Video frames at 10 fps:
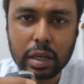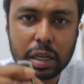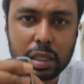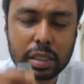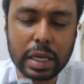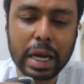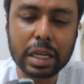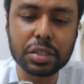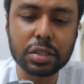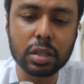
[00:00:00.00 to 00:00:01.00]
is
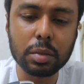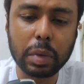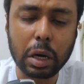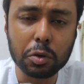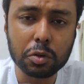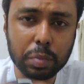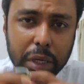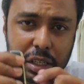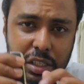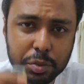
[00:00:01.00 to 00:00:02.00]
actually bound by
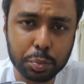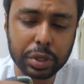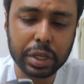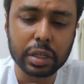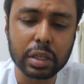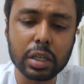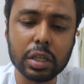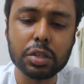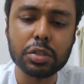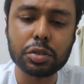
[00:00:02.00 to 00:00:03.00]
a spring,
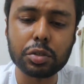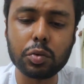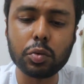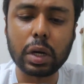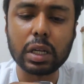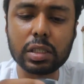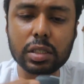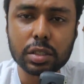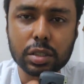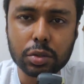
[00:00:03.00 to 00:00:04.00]
so once
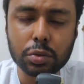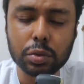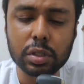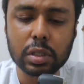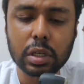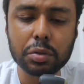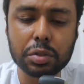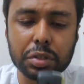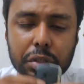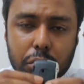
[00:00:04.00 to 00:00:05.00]
the screw is out, you
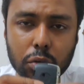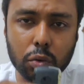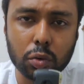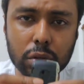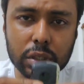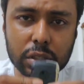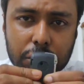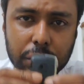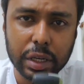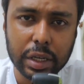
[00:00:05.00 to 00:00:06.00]
need to hold this
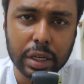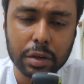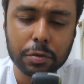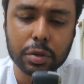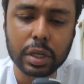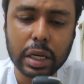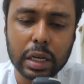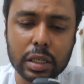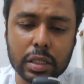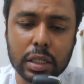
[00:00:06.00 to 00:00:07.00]
very carefully
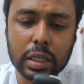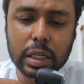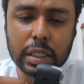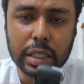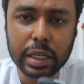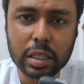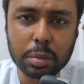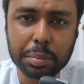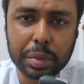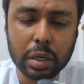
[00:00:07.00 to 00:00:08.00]
and take them
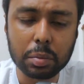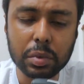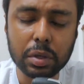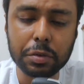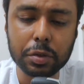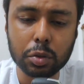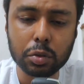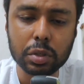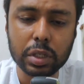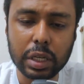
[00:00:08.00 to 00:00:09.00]
apart. If you
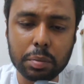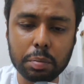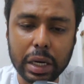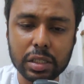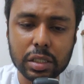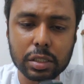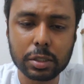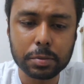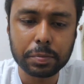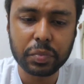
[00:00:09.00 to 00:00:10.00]
don't, it might just,
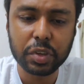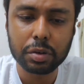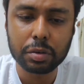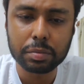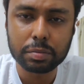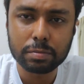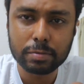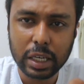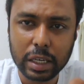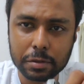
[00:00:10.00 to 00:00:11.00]
you know,
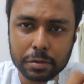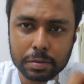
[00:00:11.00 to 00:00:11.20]
kind of